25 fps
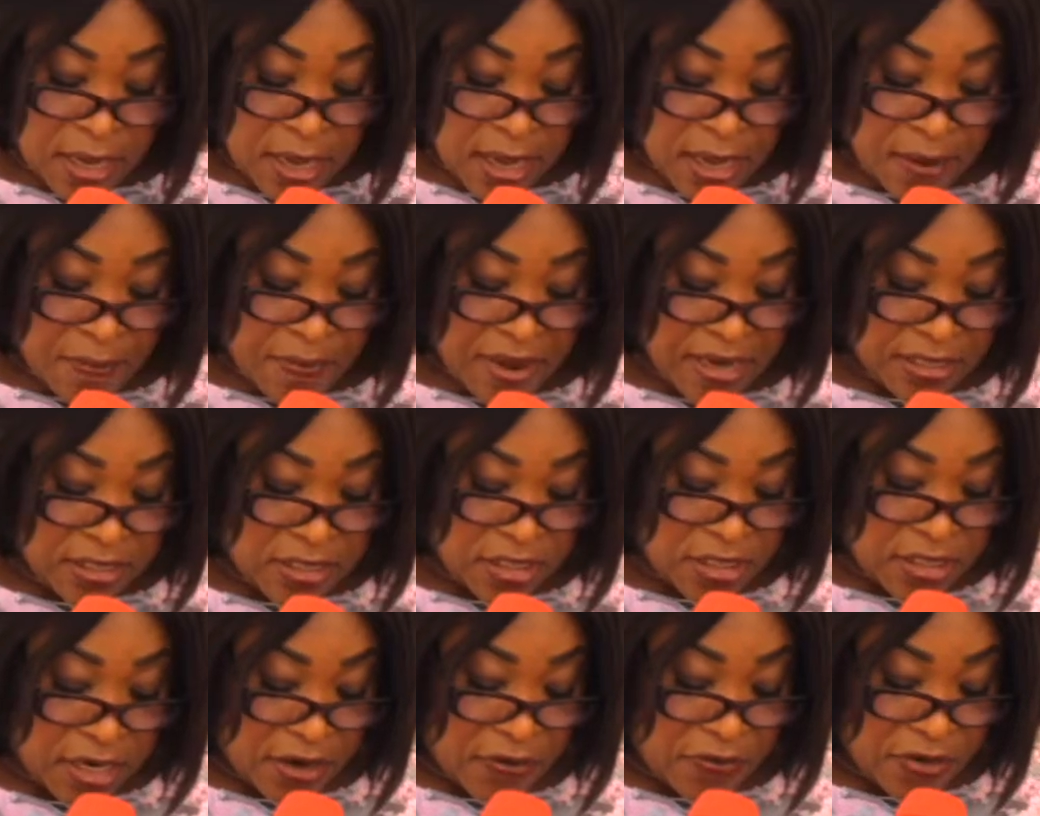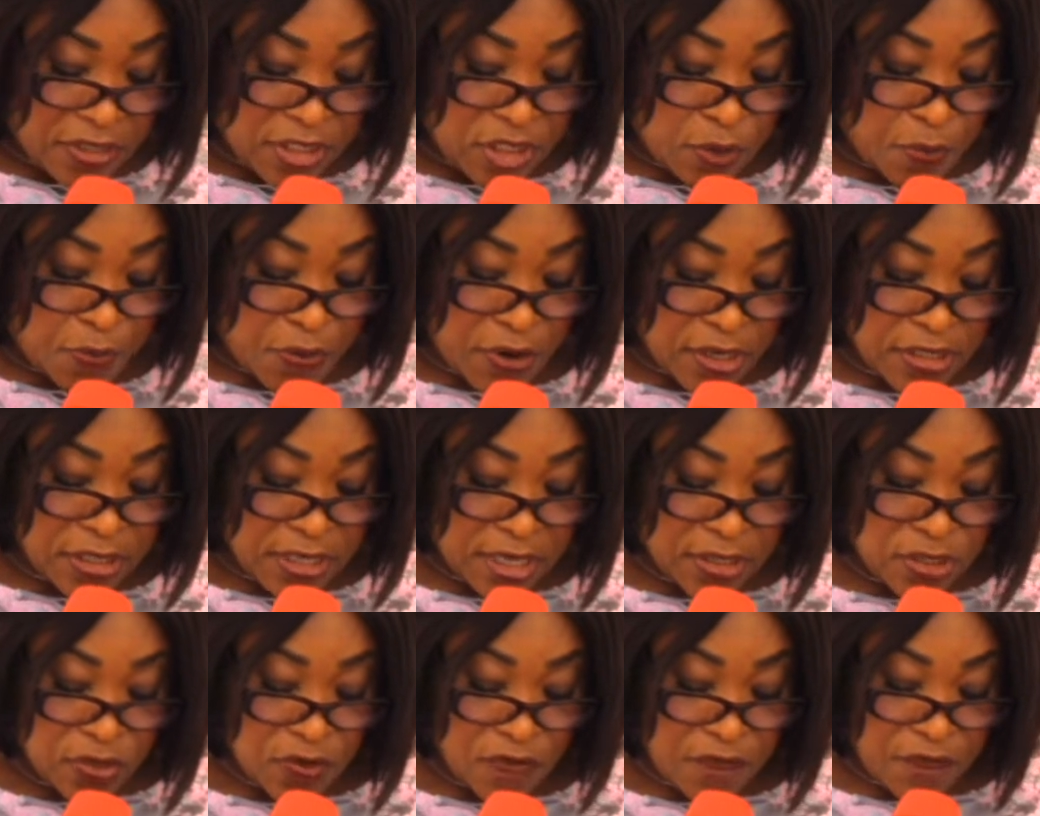A much cherished
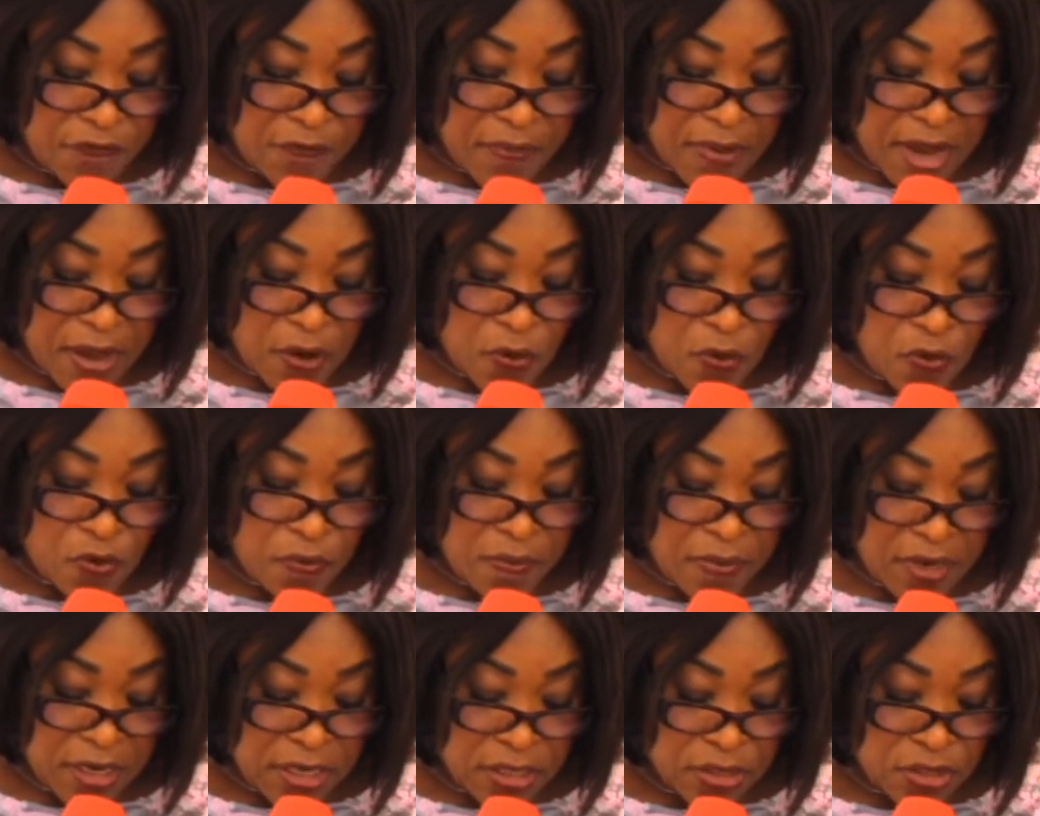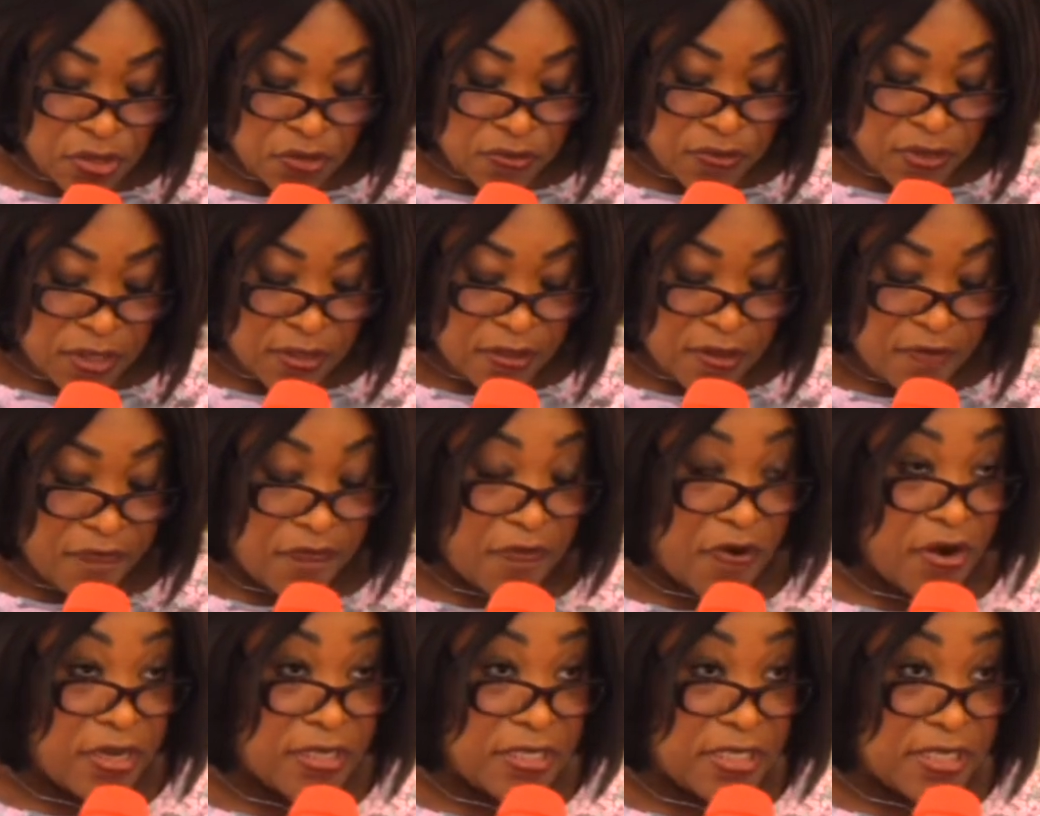project of my own ministry, the
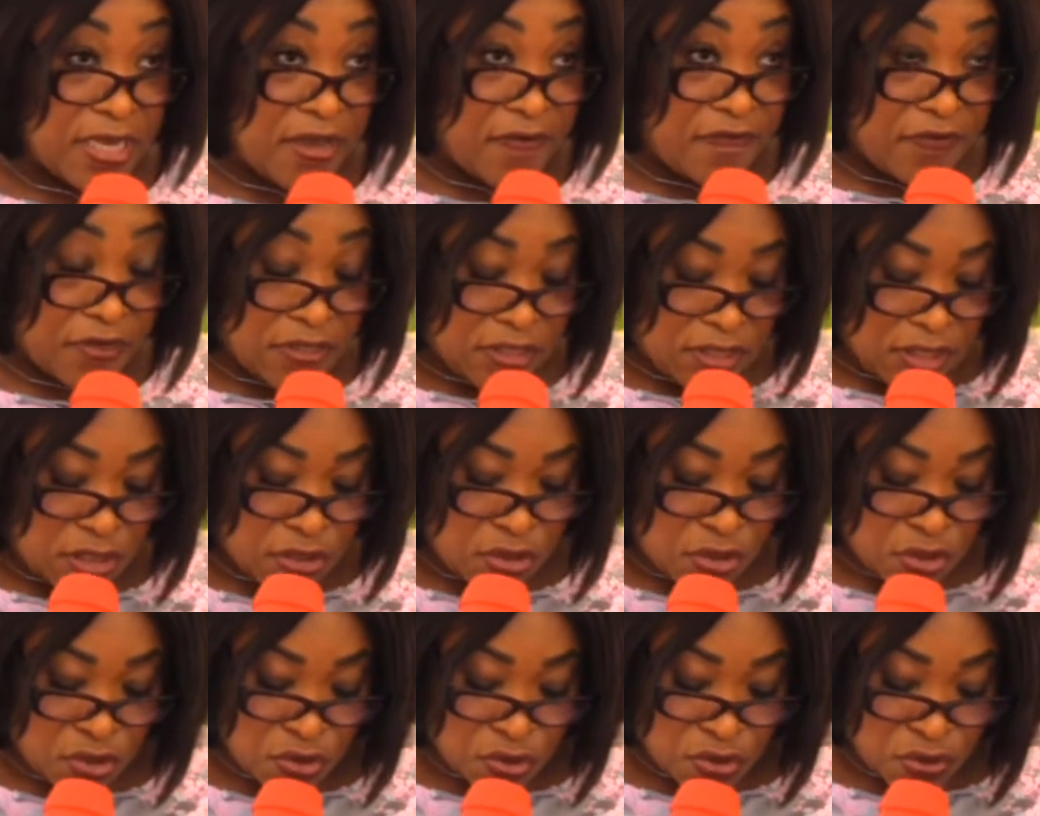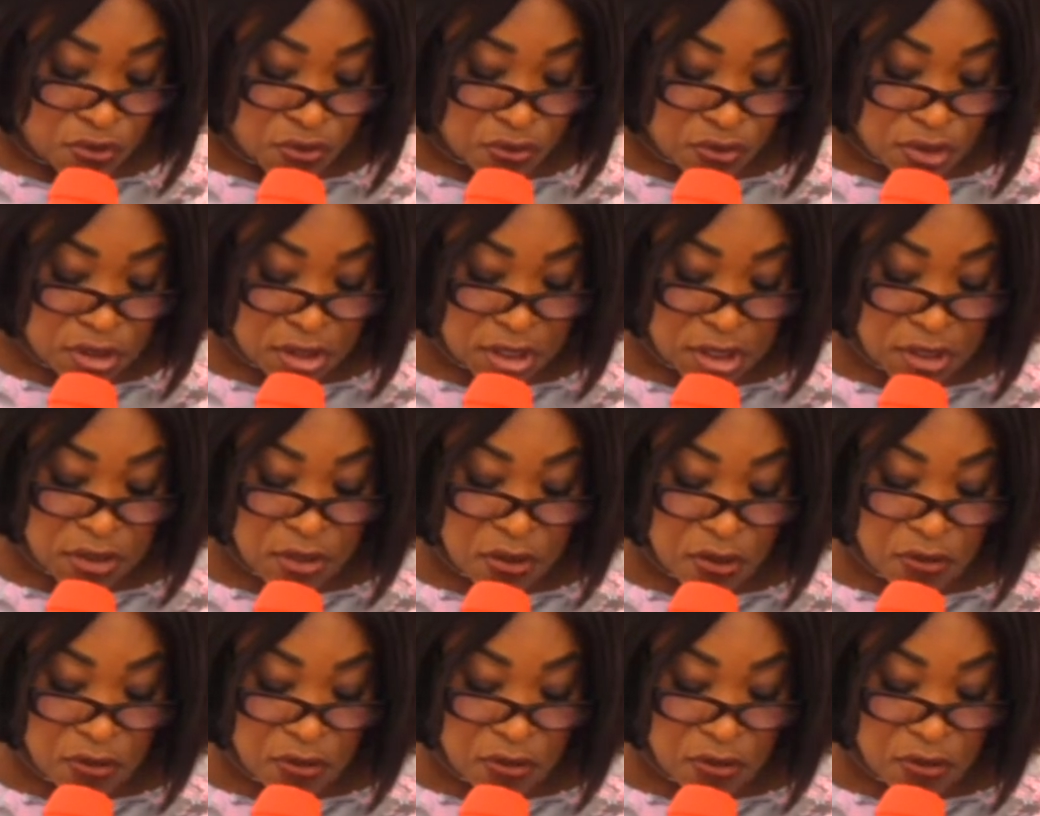Foreign Service Institute, is